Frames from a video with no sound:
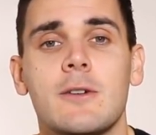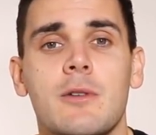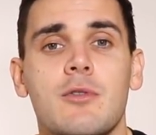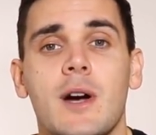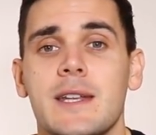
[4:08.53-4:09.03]

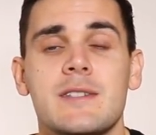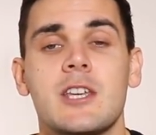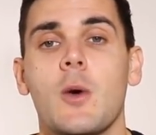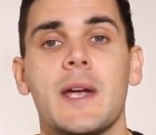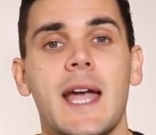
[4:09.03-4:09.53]
of riders
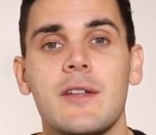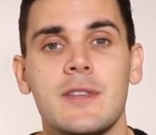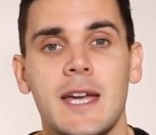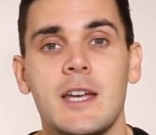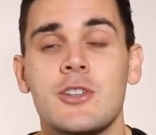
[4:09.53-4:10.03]
going out
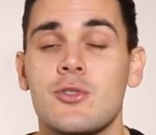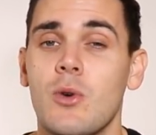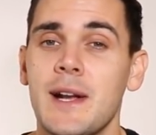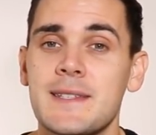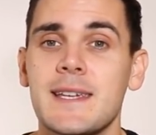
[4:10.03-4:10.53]
there and
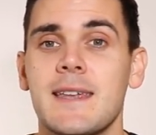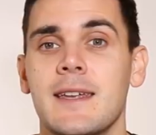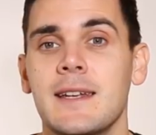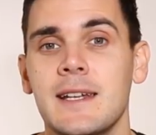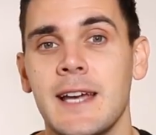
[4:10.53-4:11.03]
trying to get
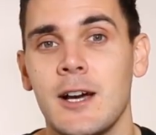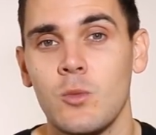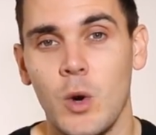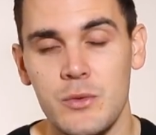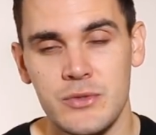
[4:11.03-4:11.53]
their knee
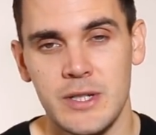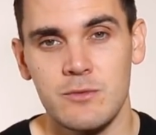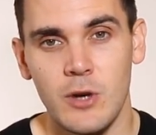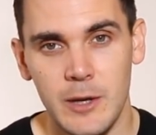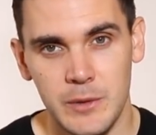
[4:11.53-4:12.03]
down won't sit
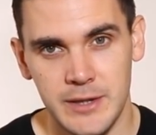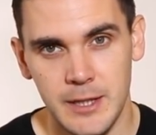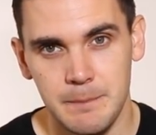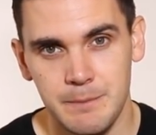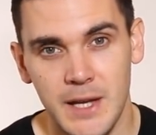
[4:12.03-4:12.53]
right with them,